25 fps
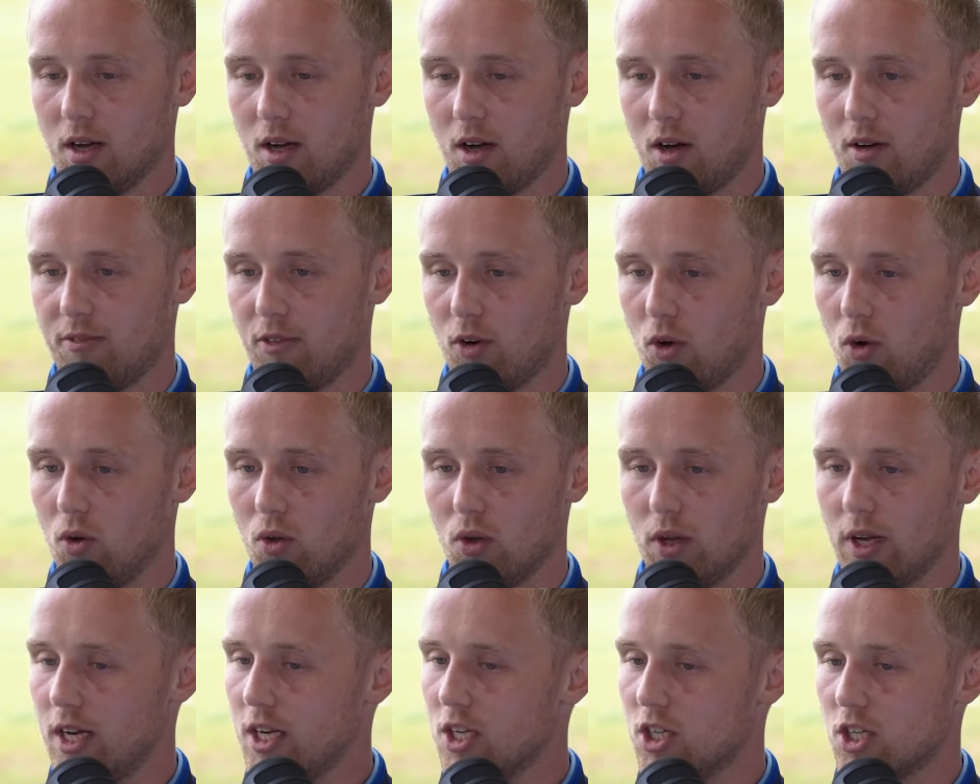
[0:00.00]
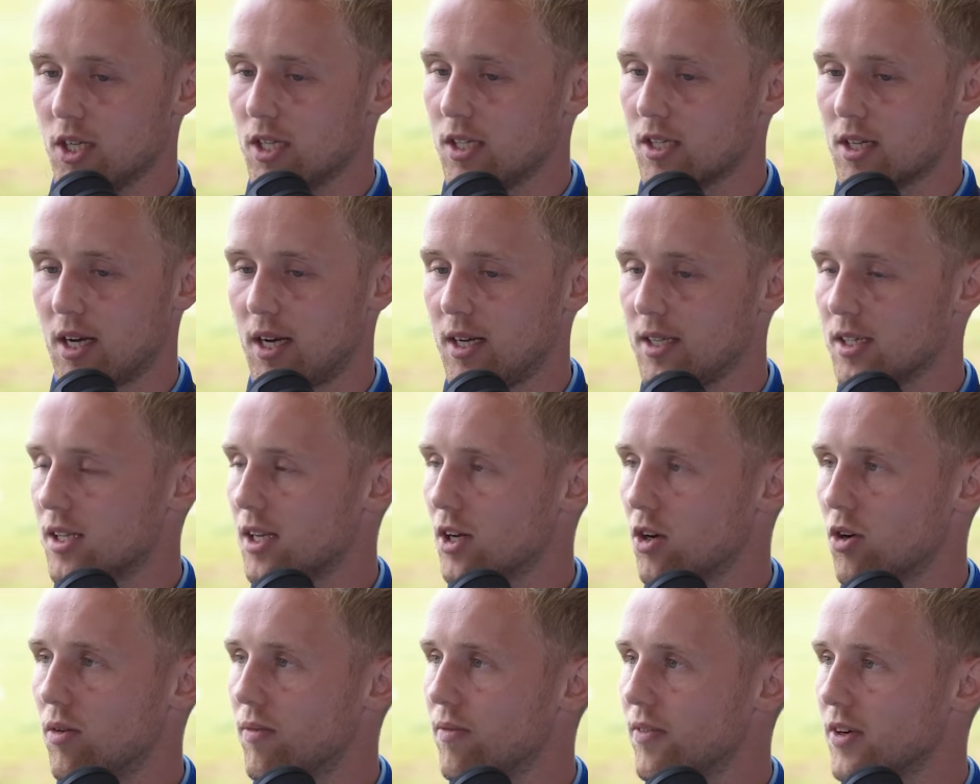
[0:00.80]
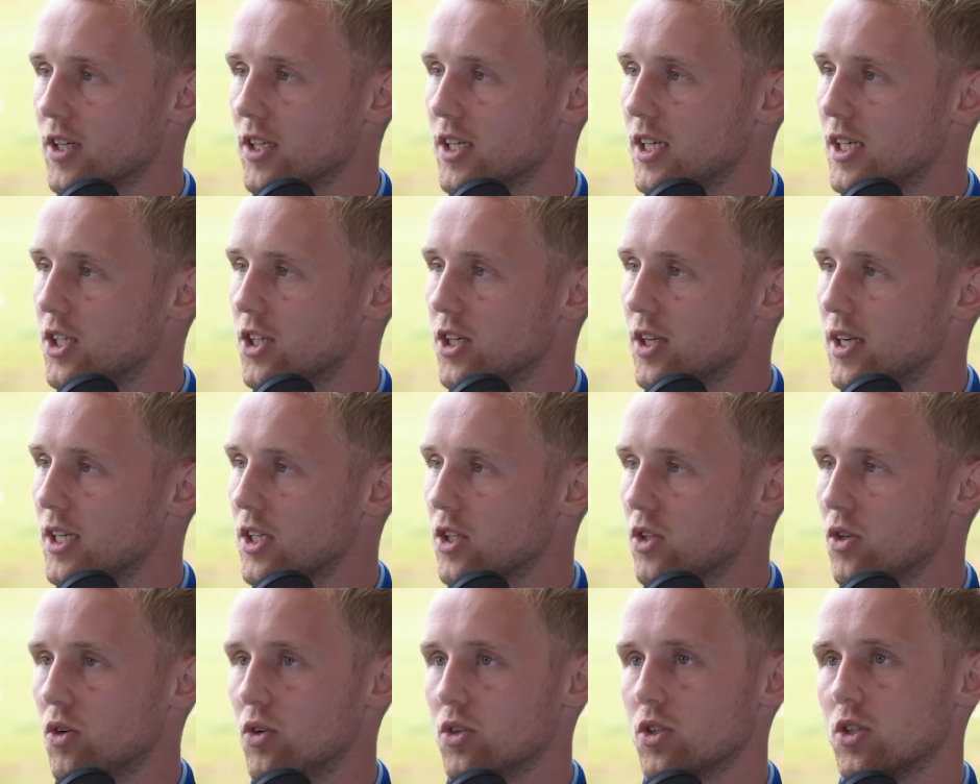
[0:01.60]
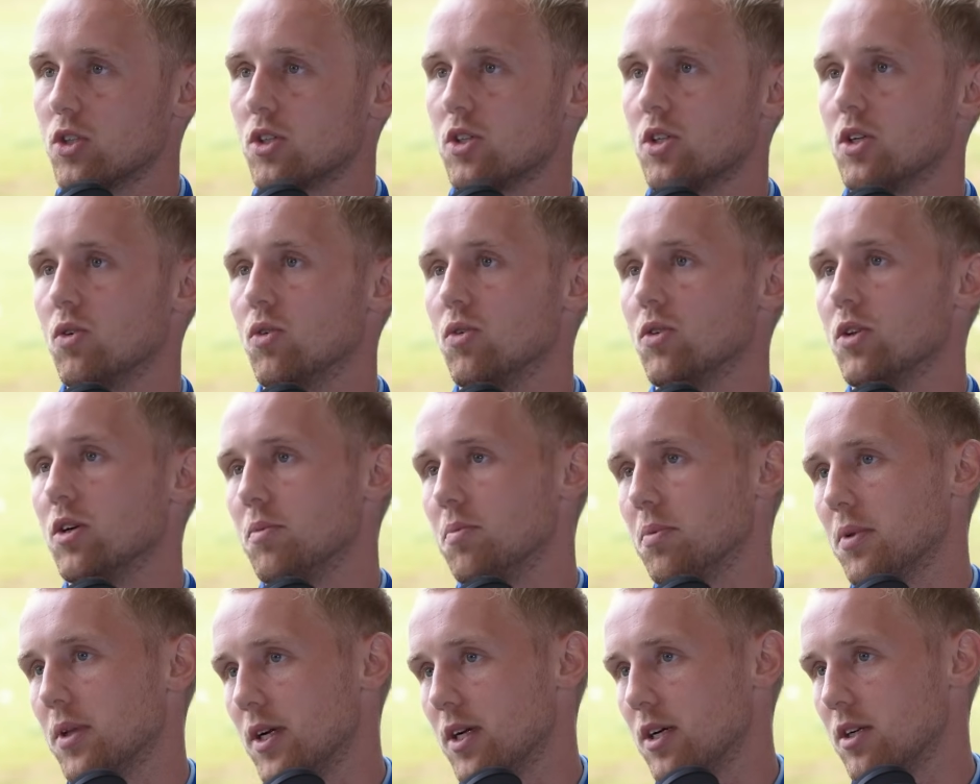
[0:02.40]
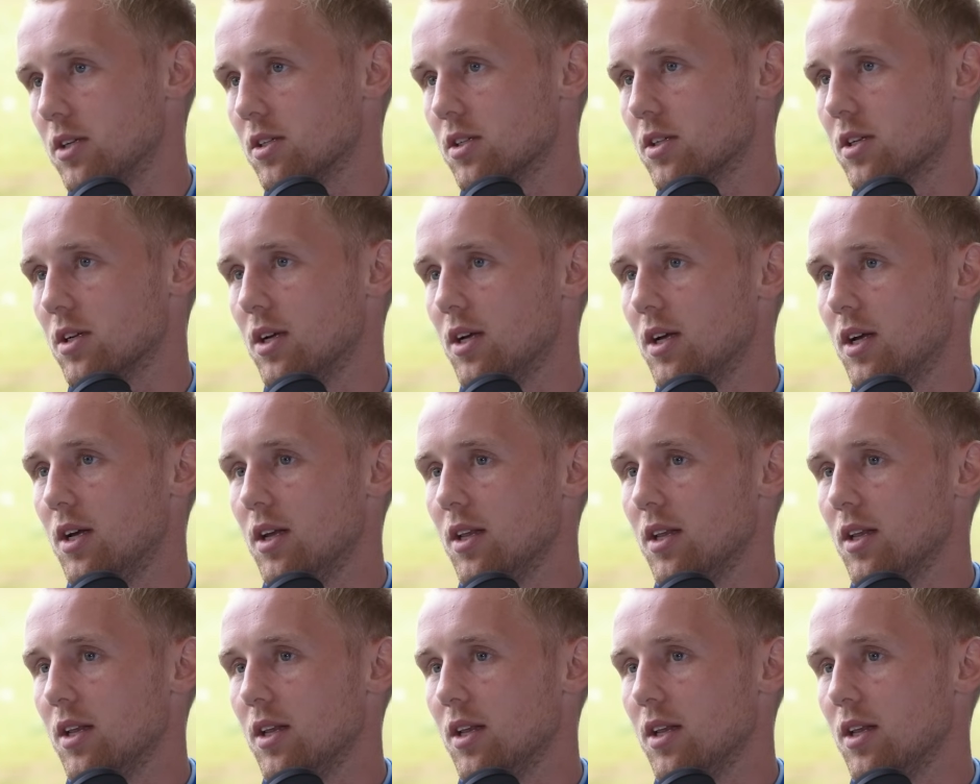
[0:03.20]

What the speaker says: of all ages has the conversation. It's not just the older players.